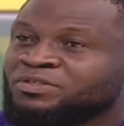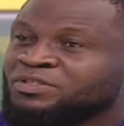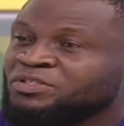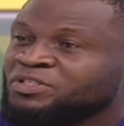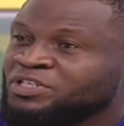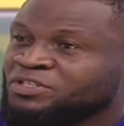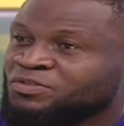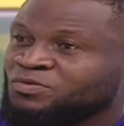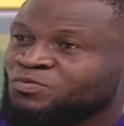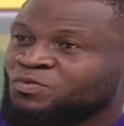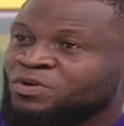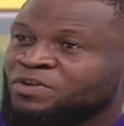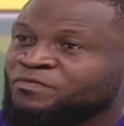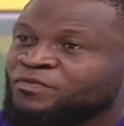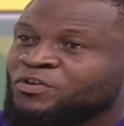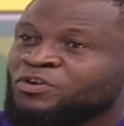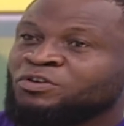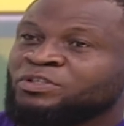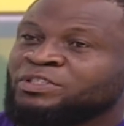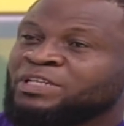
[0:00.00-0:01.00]
just wait
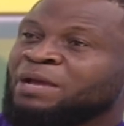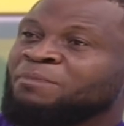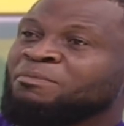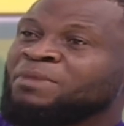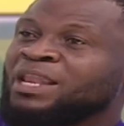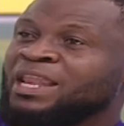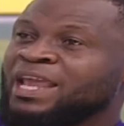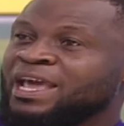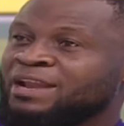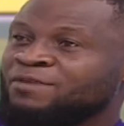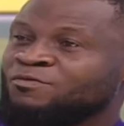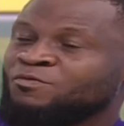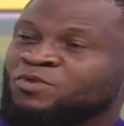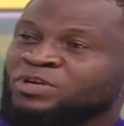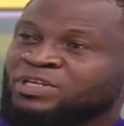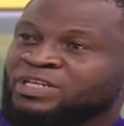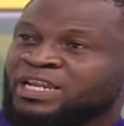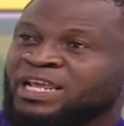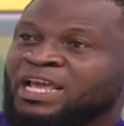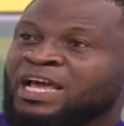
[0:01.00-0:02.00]
for your time, learn
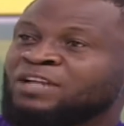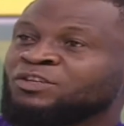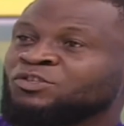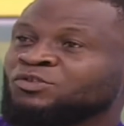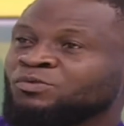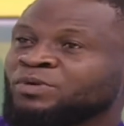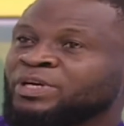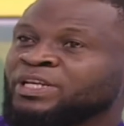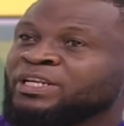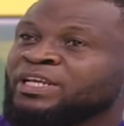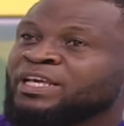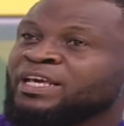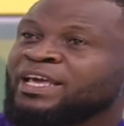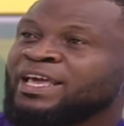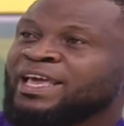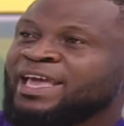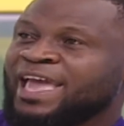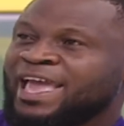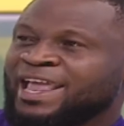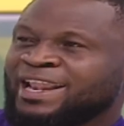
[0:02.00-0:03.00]
what they are doing, mm-hmm.